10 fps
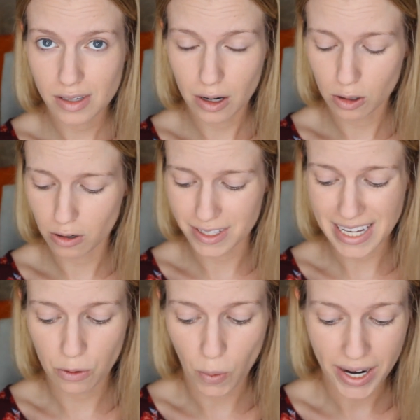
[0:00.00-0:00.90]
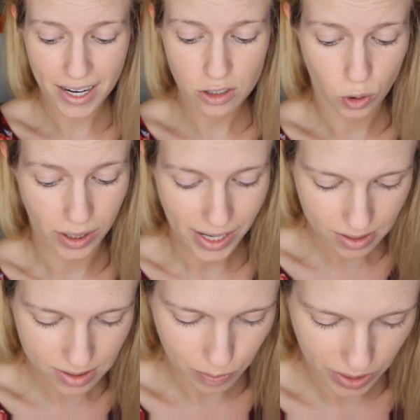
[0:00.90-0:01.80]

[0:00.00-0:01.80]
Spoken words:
I don't know if it's NYX or NYX,